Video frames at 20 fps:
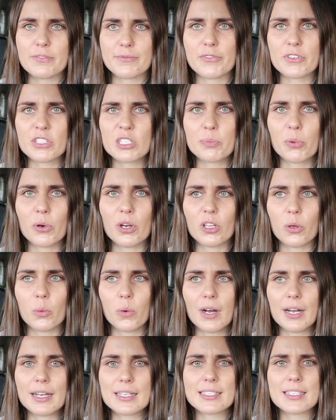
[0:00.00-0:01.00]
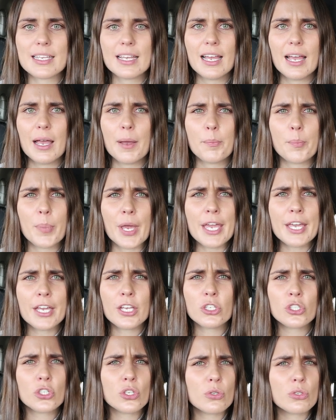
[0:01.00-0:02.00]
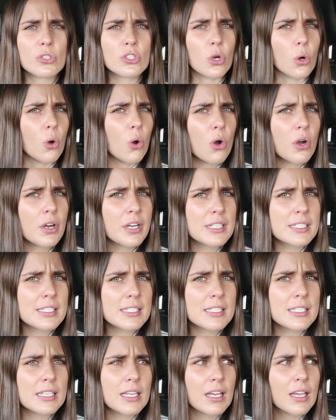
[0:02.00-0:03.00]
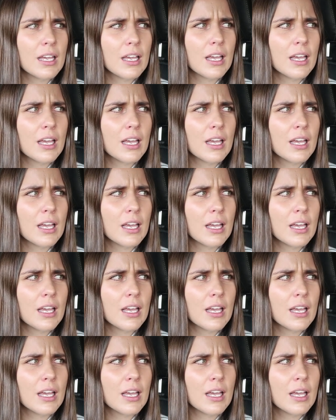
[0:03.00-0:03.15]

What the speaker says: for spoiler wise, Pikachu talks?